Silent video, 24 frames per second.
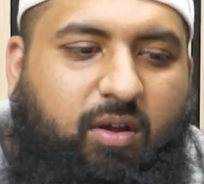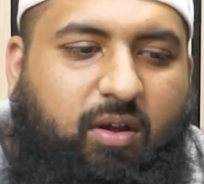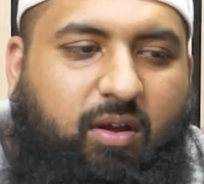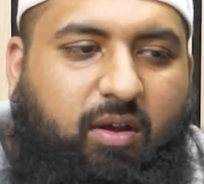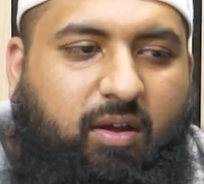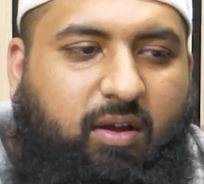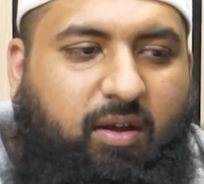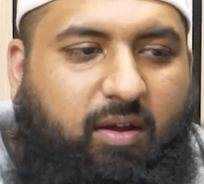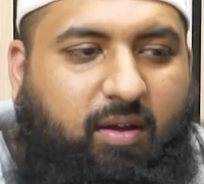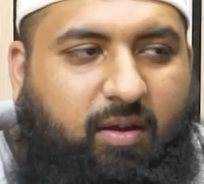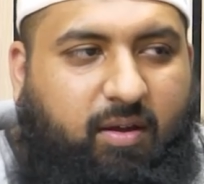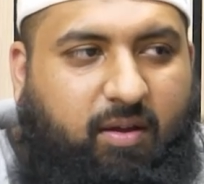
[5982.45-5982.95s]

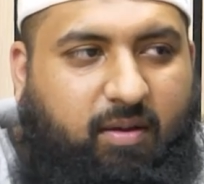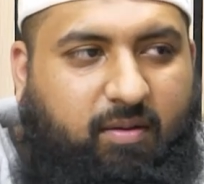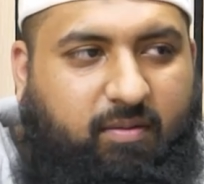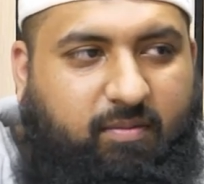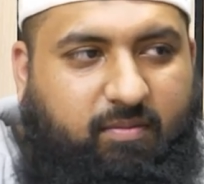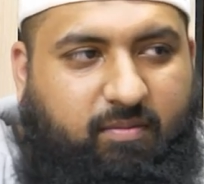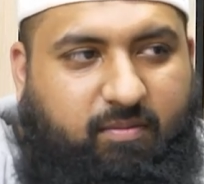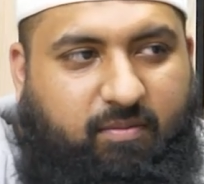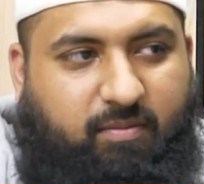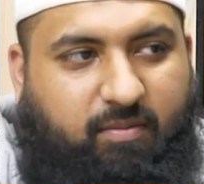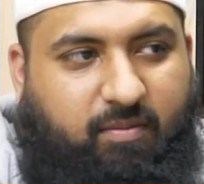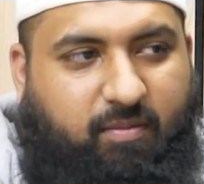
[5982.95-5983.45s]

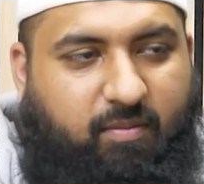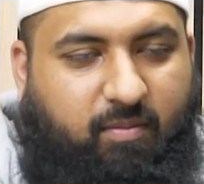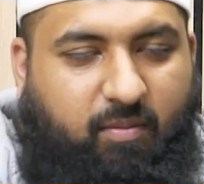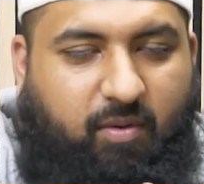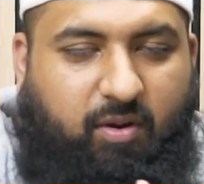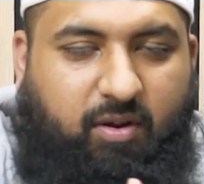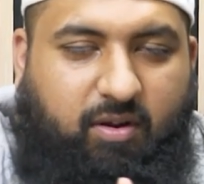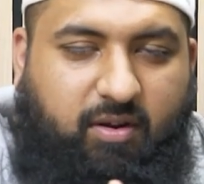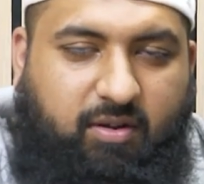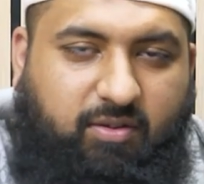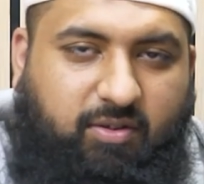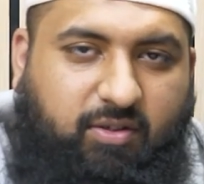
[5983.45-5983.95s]

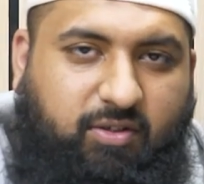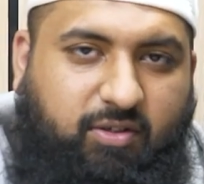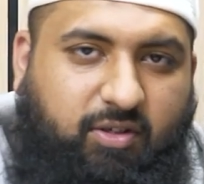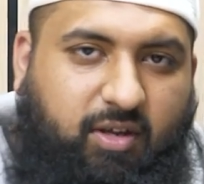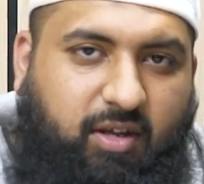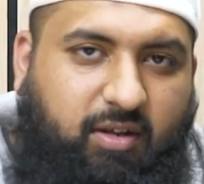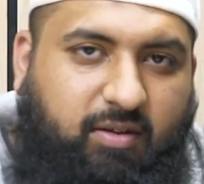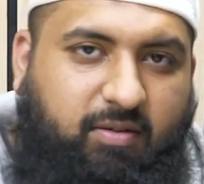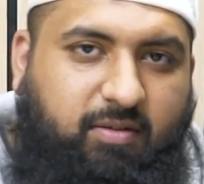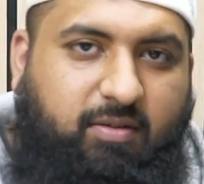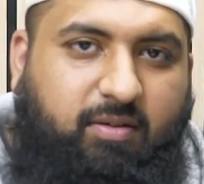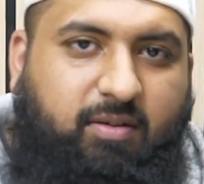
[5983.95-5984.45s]
Maulana
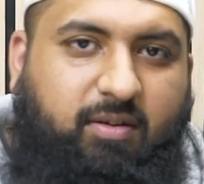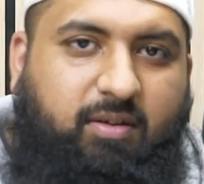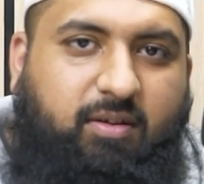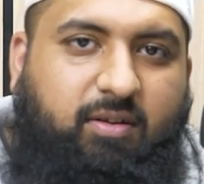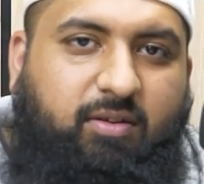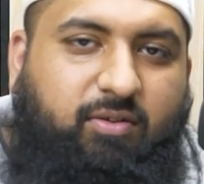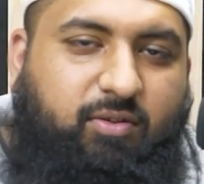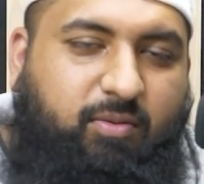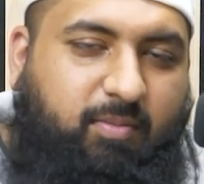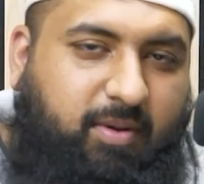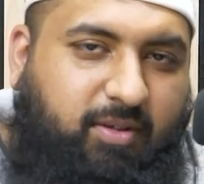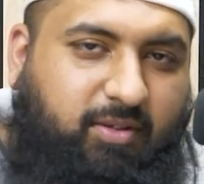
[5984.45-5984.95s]
Zeeshan,
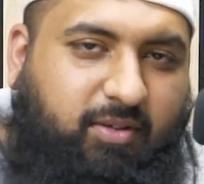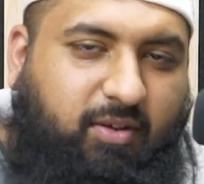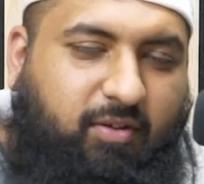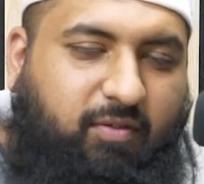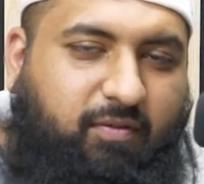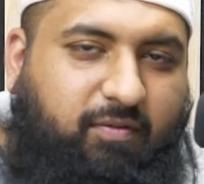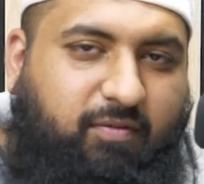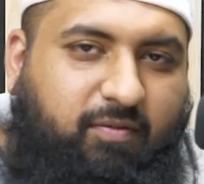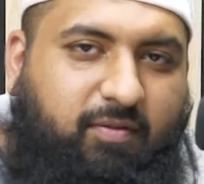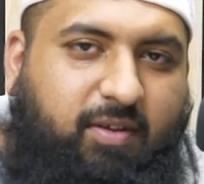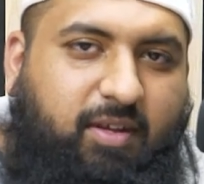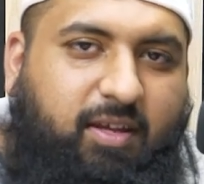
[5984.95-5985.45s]
to
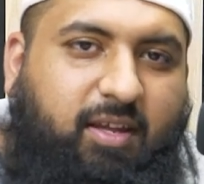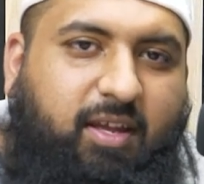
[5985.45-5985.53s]
myself,